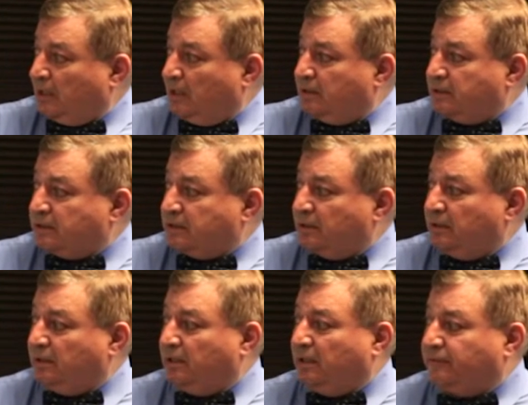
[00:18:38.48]

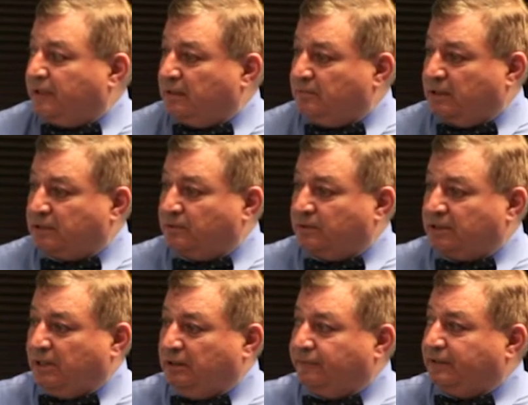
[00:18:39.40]
Interestingly enough, Karl Marx was
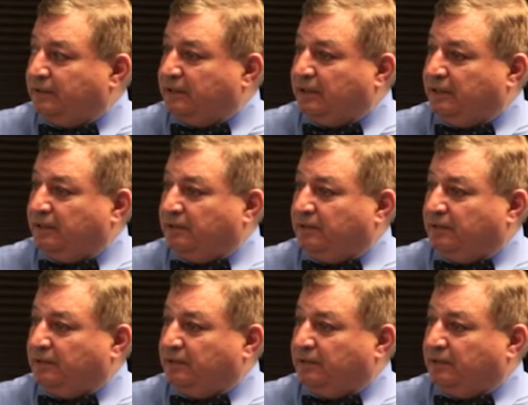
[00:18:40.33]
kind of had a